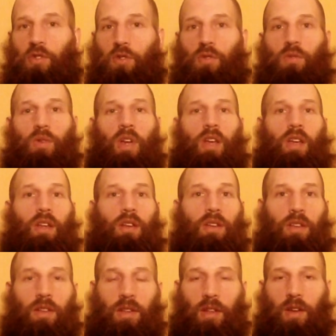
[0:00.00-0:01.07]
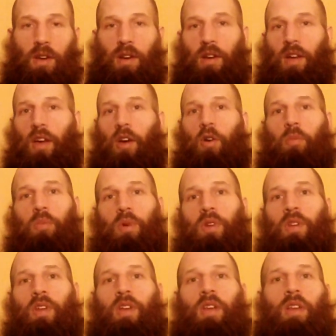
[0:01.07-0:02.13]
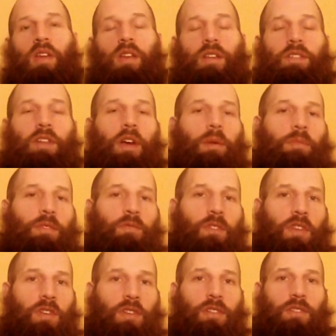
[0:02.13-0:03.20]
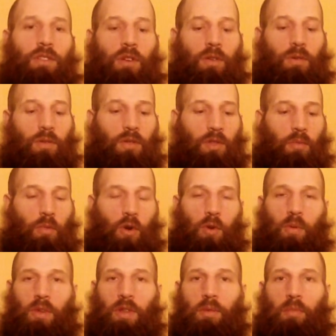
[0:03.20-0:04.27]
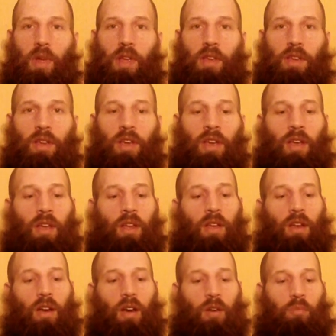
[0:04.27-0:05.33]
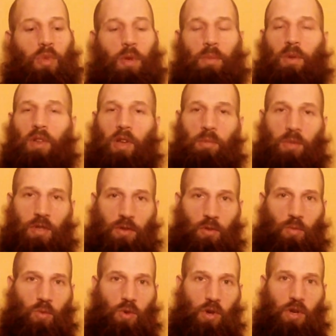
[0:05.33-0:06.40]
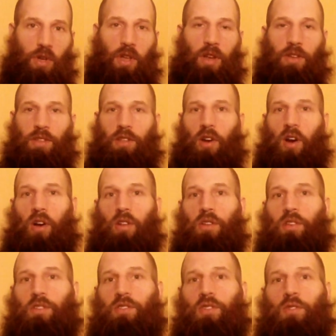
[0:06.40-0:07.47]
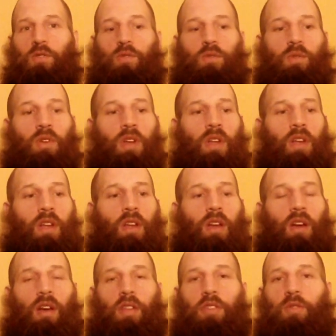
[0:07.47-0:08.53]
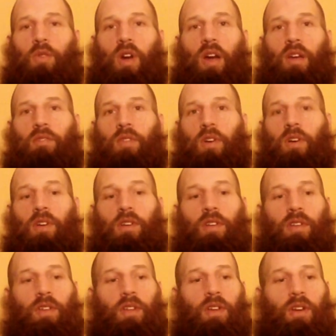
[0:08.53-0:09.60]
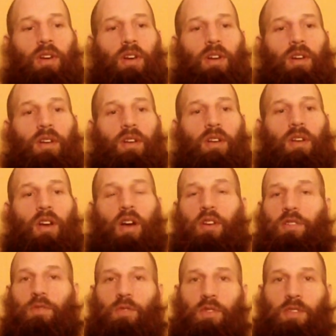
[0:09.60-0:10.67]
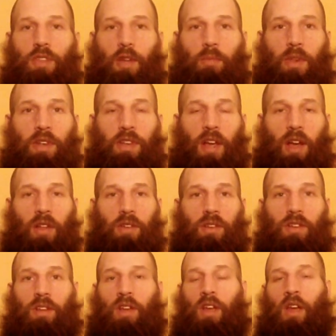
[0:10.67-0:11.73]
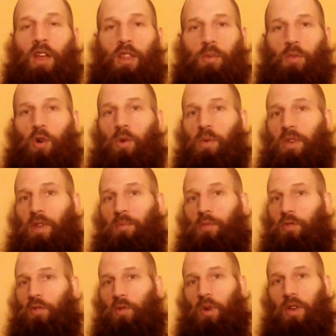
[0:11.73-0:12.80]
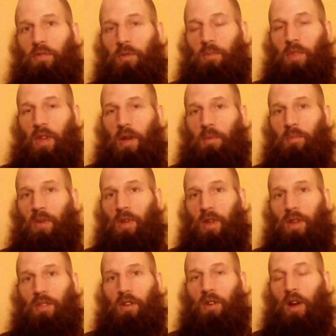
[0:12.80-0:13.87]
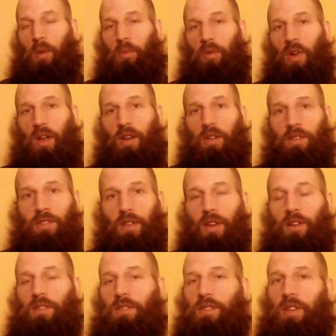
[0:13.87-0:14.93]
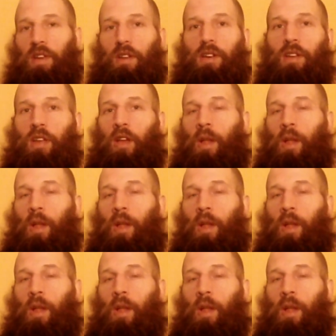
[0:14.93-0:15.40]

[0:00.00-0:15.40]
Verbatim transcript: to and uh, help in times of need. So the more we can make uh, people like Mr. Wood and his colleagues who uh, thrive on uh, us versus them mentality, the more we can move away from them and their apparatus and instead